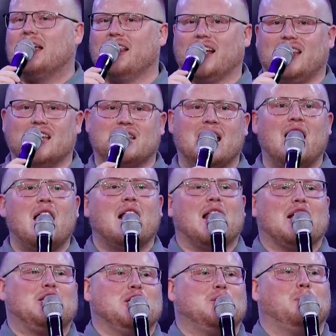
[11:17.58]
like this,
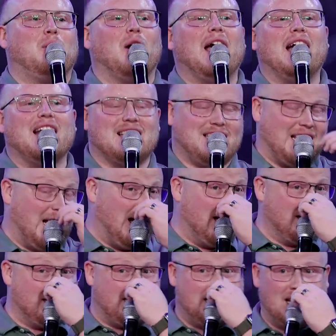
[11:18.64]
like she's praying in
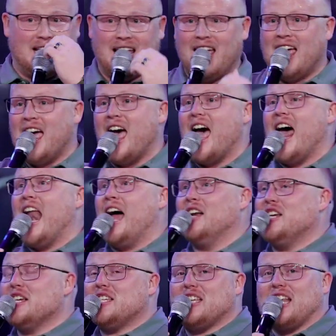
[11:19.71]
tongues. And I
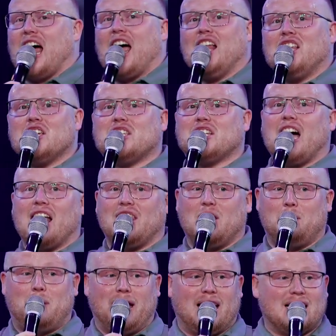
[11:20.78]
just, I just got
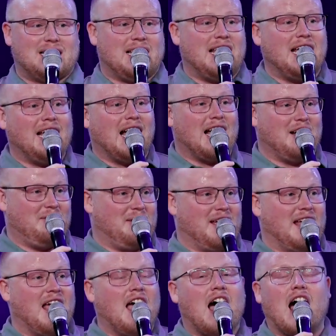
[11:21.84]
the biggest kick out of
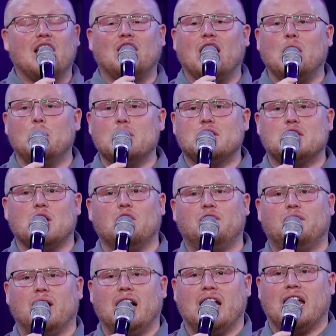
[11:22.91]
it. I thought it was so
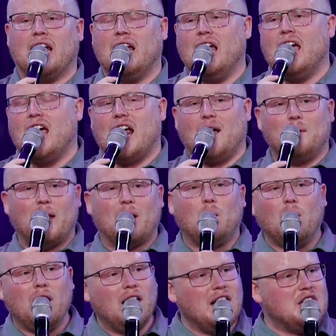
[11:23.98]
funny. I'm like,
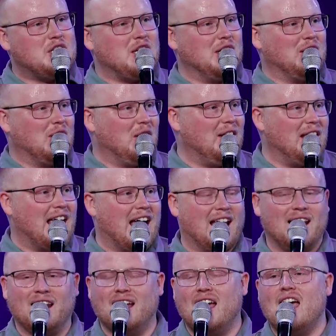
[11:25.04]
where did she learn
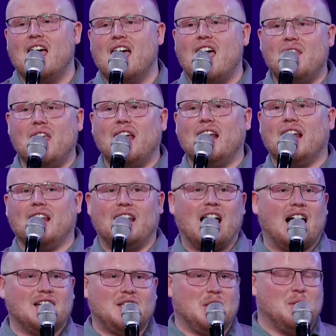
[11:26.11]
that? And then
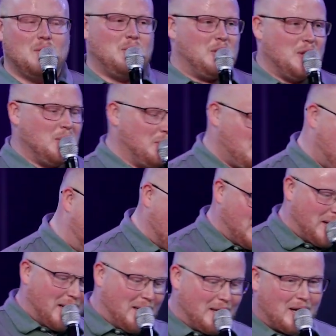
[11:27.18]
not to, to
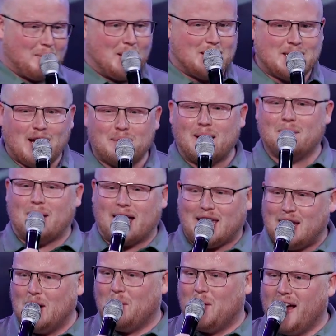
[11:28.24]
put anything on myself, but I'm
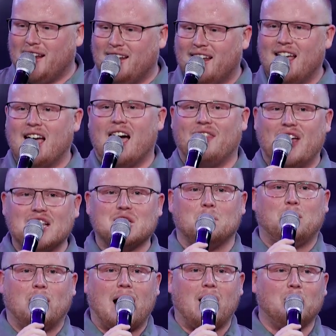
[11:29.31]
like, you know what? That's a
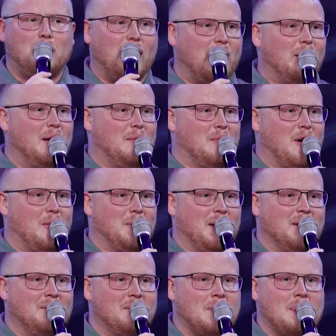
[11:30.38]
proud parent
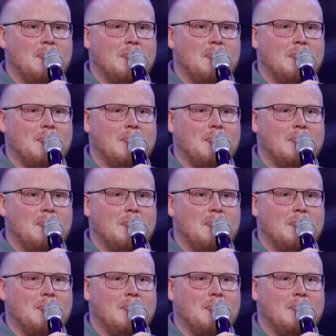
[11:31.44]
moment.